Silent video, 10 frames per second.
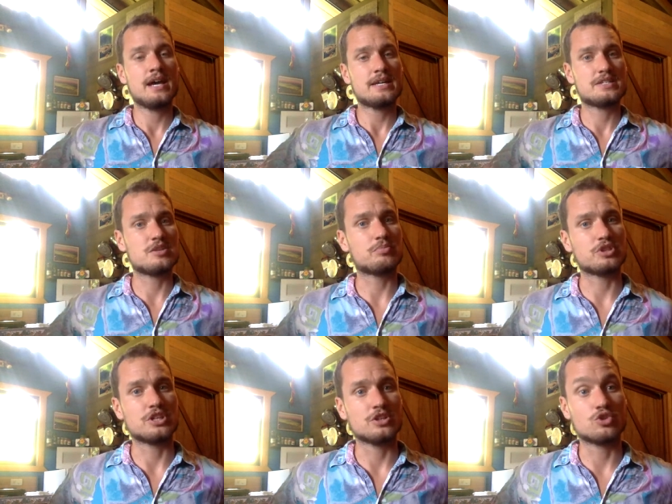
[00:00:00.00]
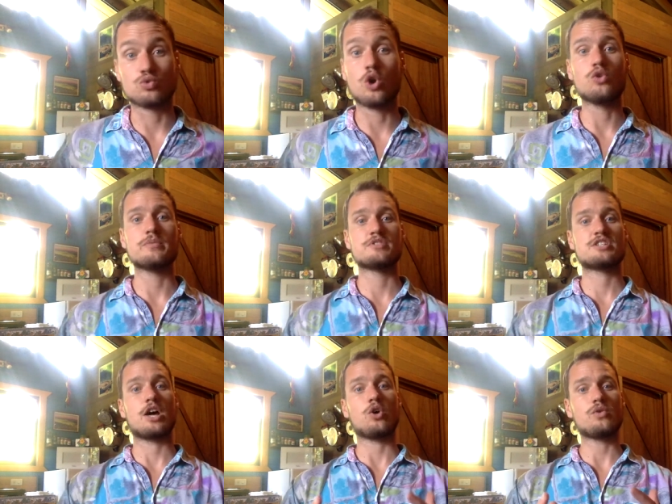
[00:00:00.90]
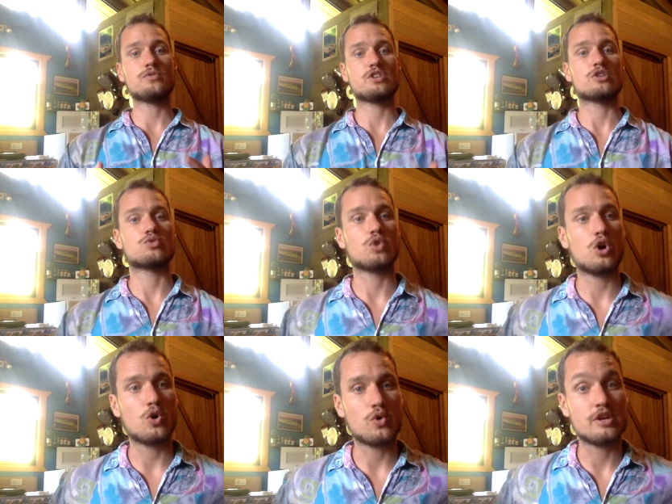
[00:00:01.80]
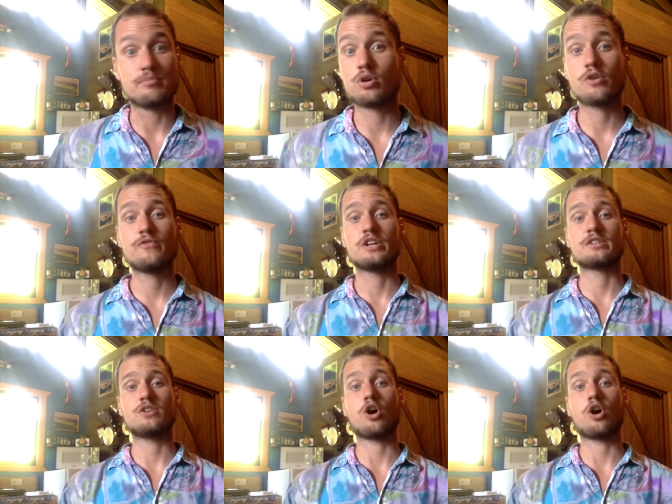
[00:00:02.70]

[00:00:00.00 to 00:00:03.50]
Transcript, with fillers: simply grow themselves and grow in perfect